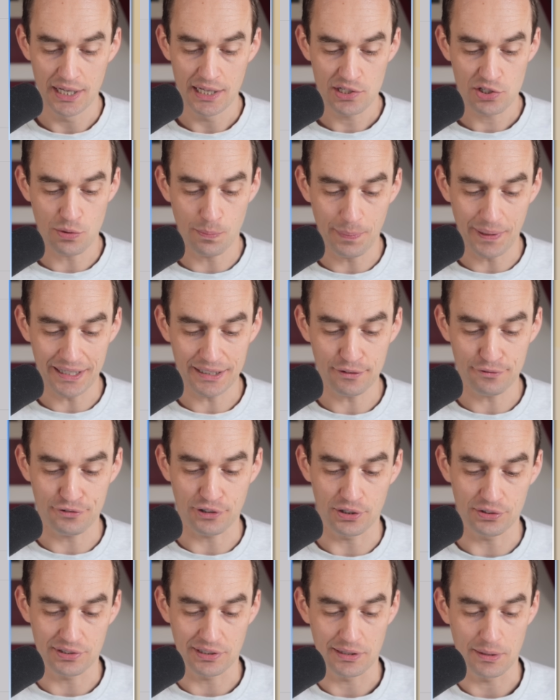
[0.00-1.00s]
So by
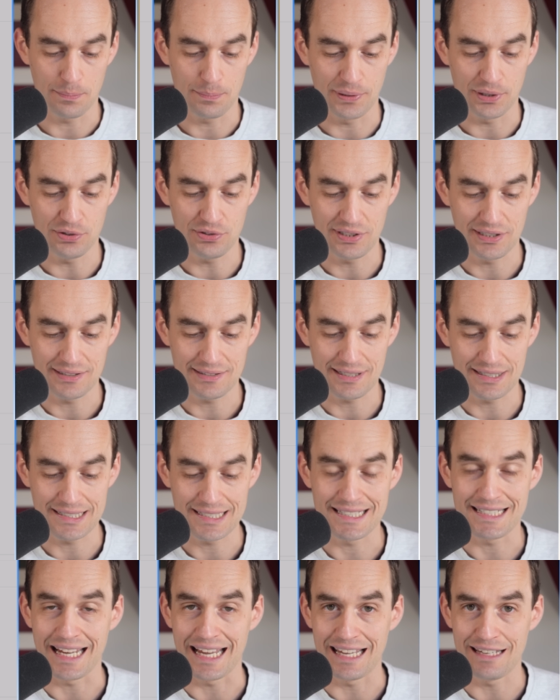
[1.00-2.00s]
default in the built-in
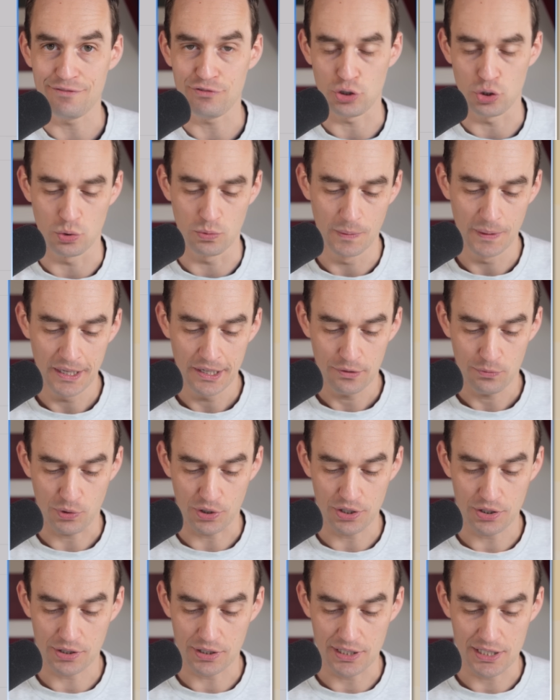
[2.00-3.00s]
today view, what
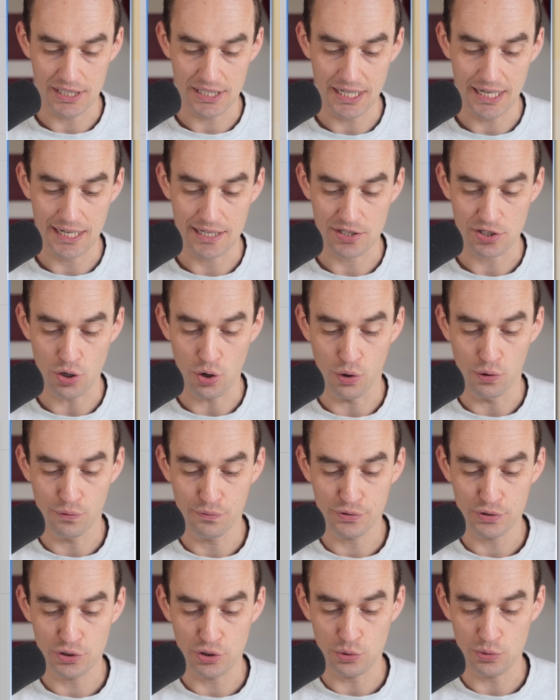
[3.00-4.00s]
you're going to see is
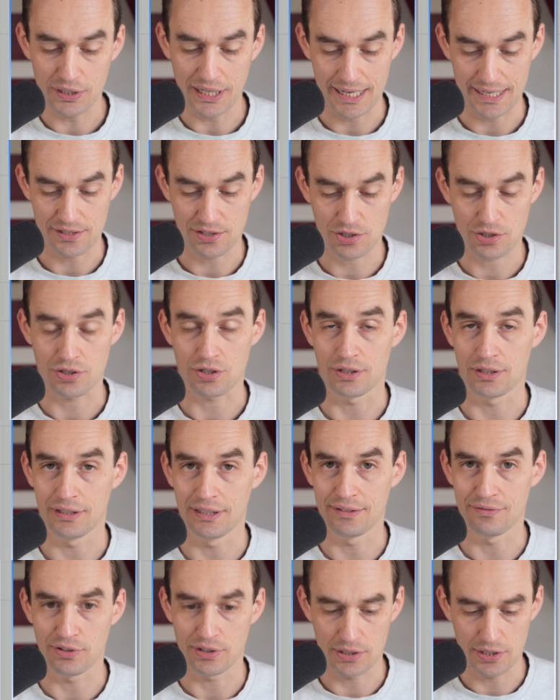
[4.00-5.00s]
overdue tasks are going to
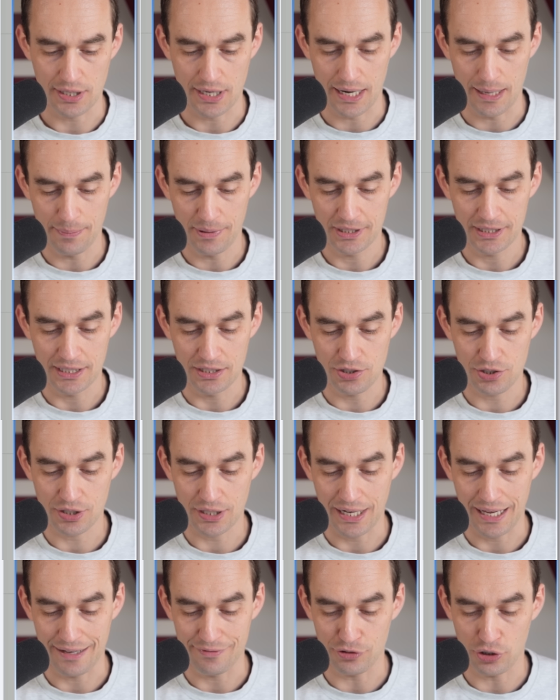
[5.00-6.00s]
live at the top. Then you're going
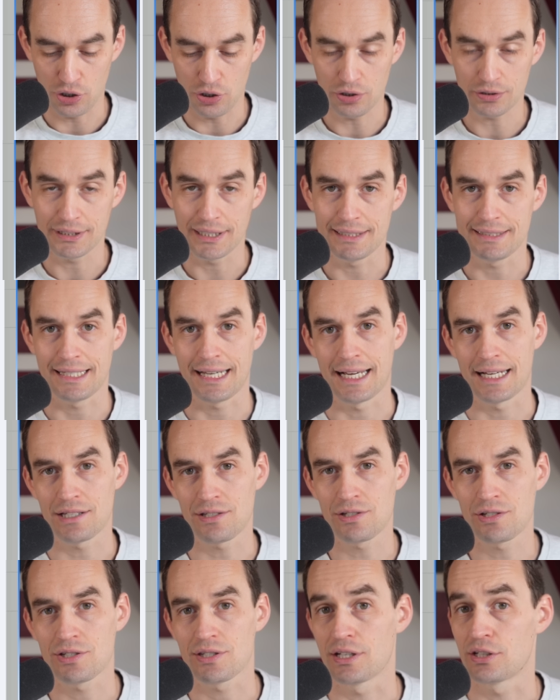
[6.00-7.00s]
to have all day
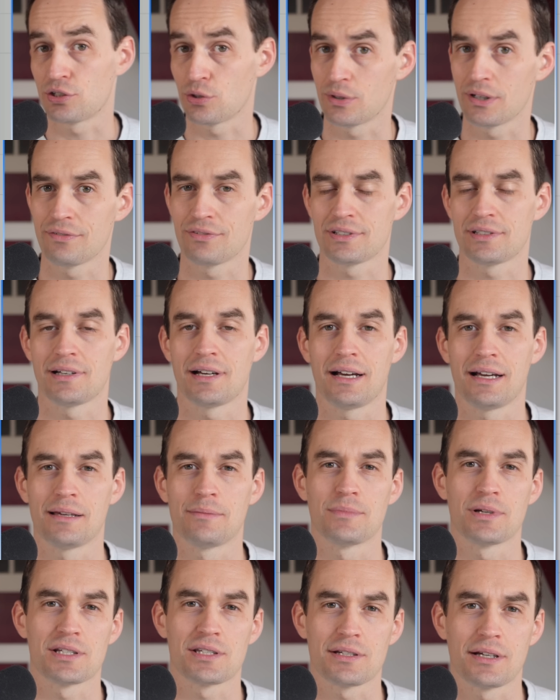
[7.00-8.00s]
tasks that don't have a
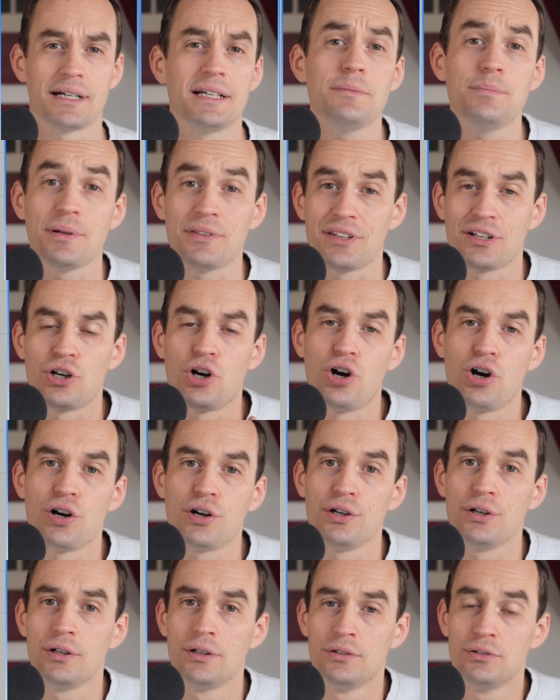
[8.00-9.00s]
time assigned, but that
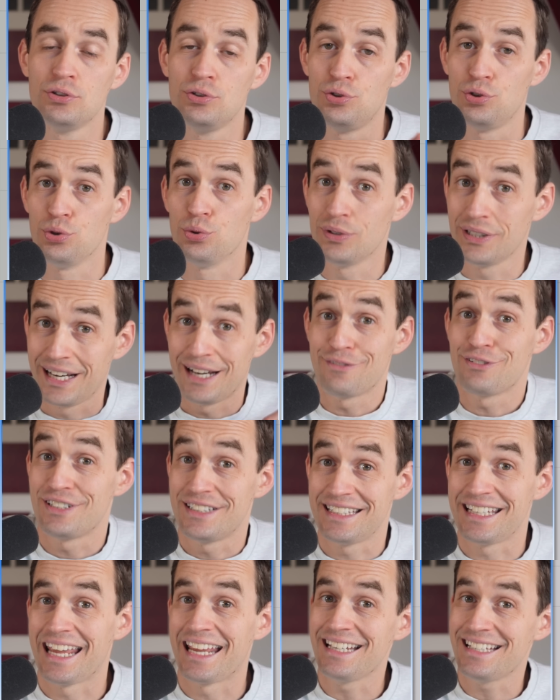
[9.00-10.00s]
are due that have a
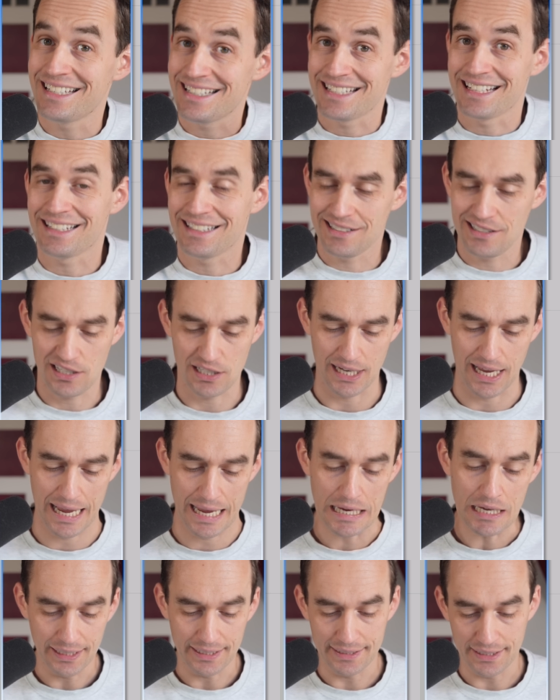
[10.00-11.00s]
date set to
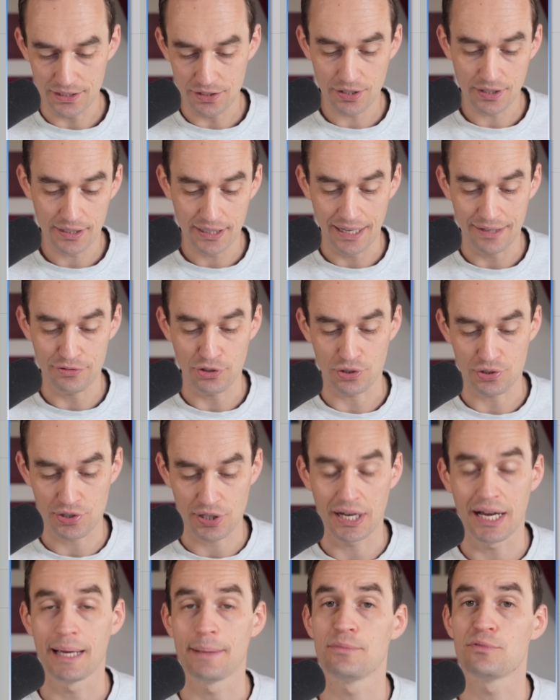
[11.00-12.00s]
today. And then you're going to have your
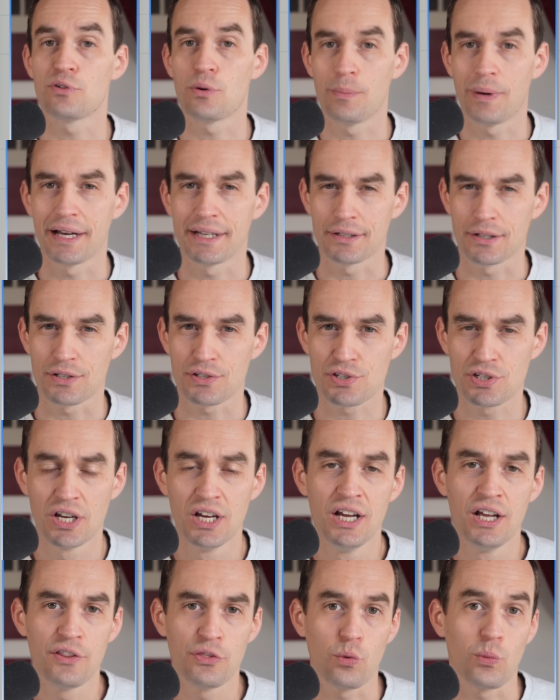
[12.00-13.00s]
timed reminders,
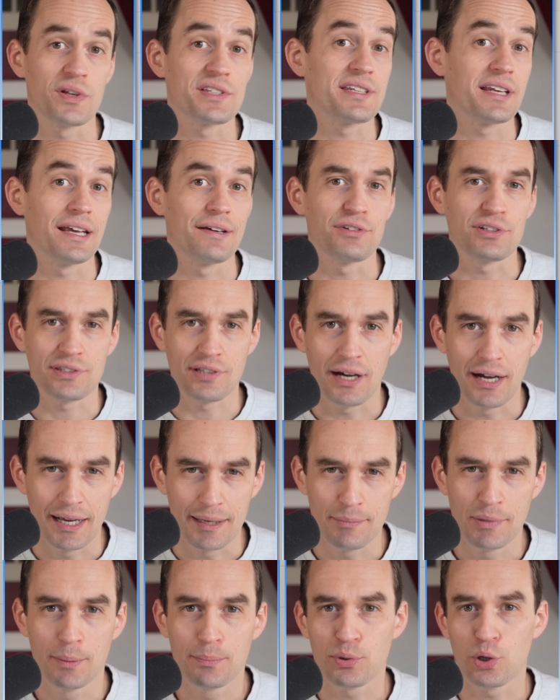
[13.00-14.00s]
the ones that have a
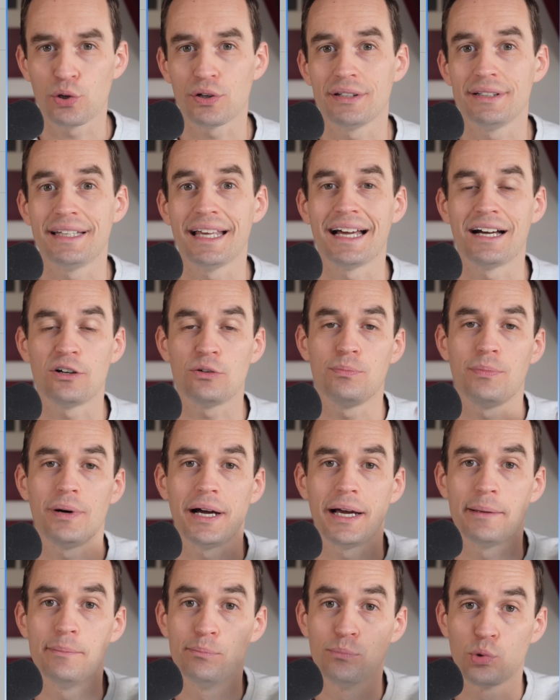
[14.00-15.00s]
time, broken down
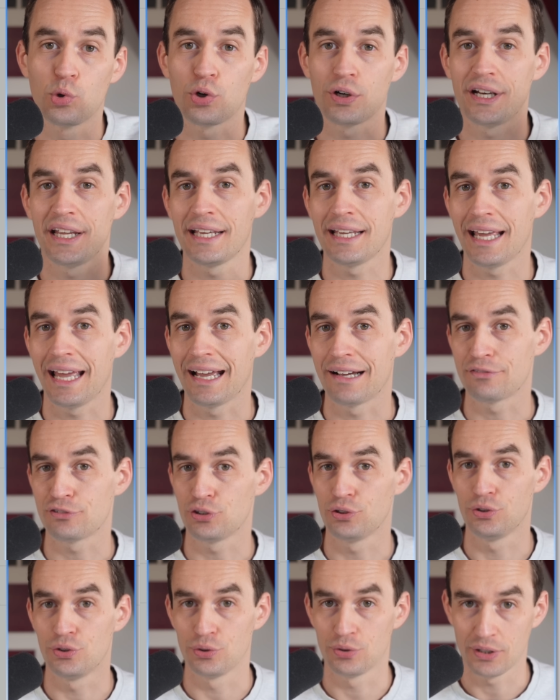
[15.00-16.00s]
by morning,
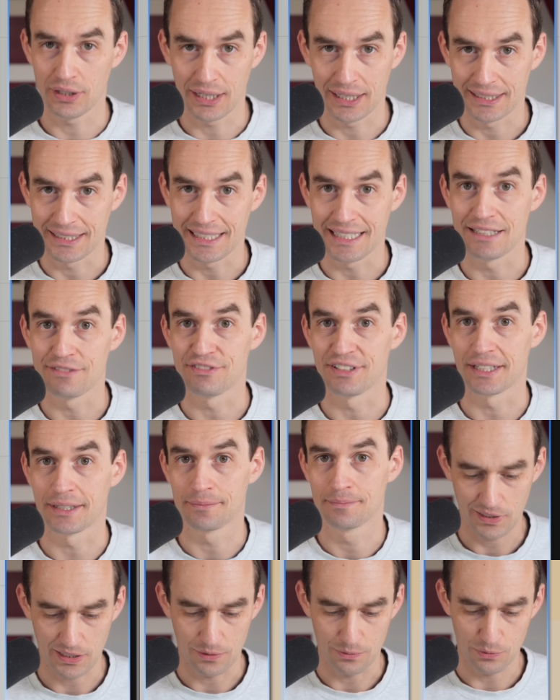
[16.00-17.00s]
afternoon, and evening.
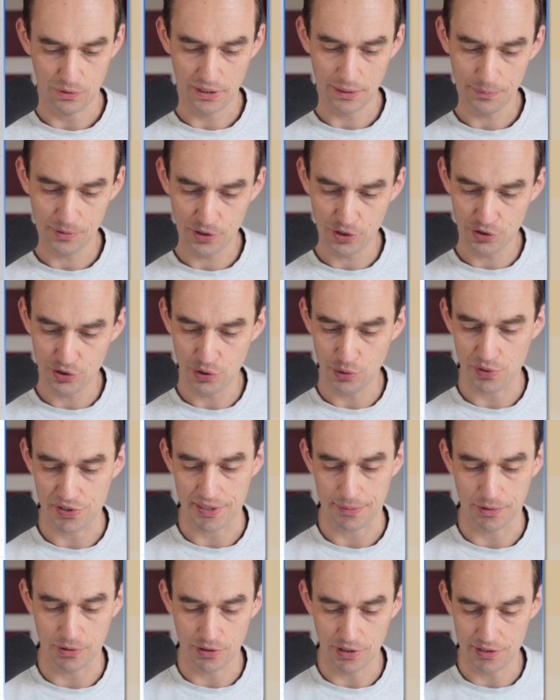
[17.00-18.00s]
Now, what I'm going to do is
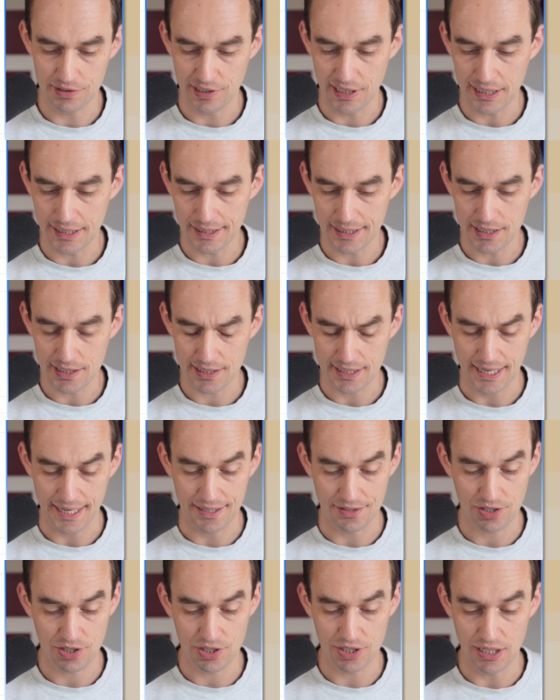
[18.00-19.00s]
I'm going to take these
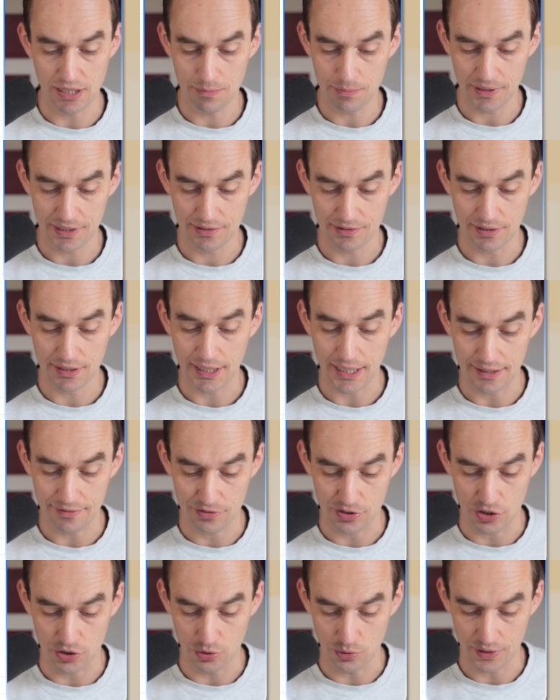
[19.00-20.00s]
tasks in my today
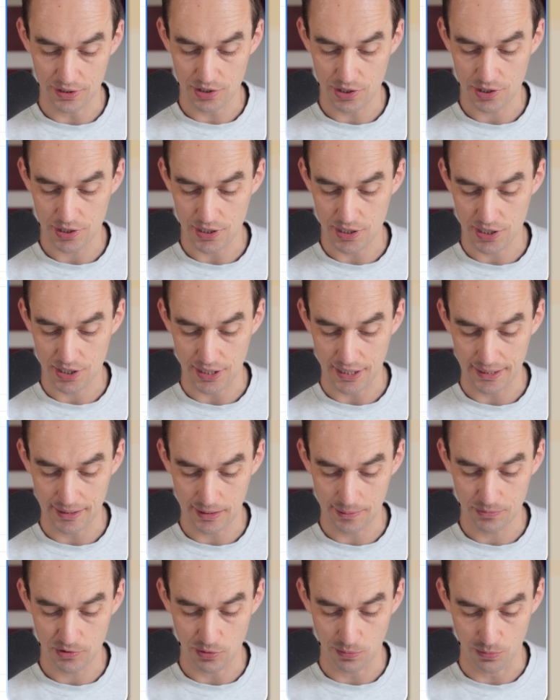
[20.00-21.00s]
view and just assign
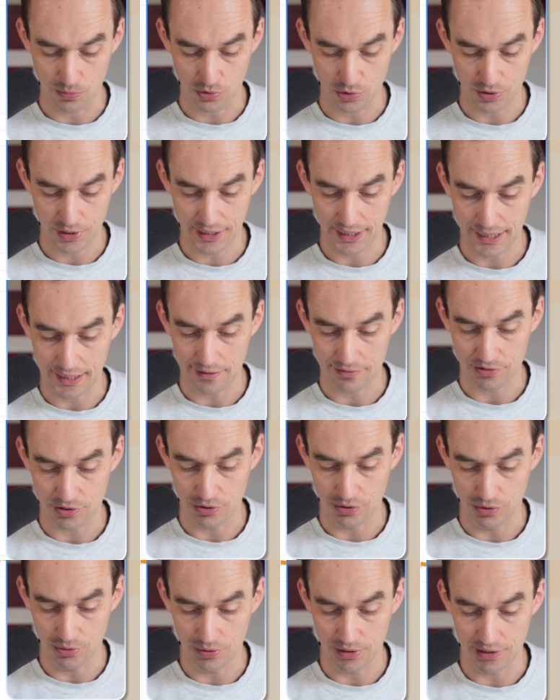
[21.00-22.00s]
them to morning,
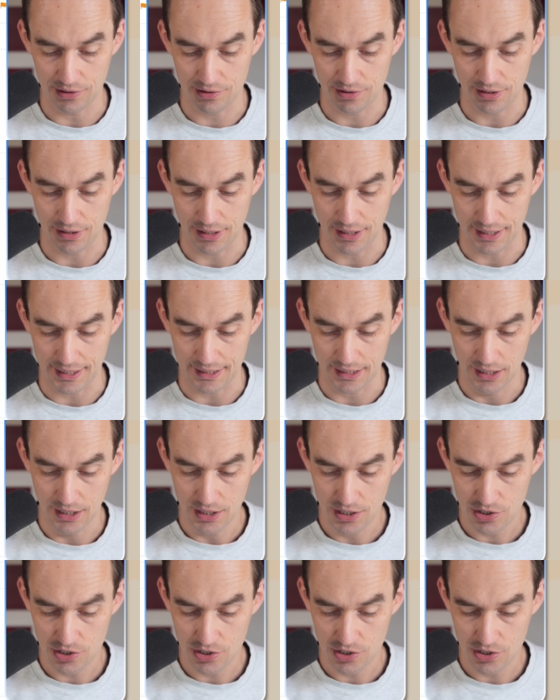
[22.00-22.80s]
afternoon, and tonight.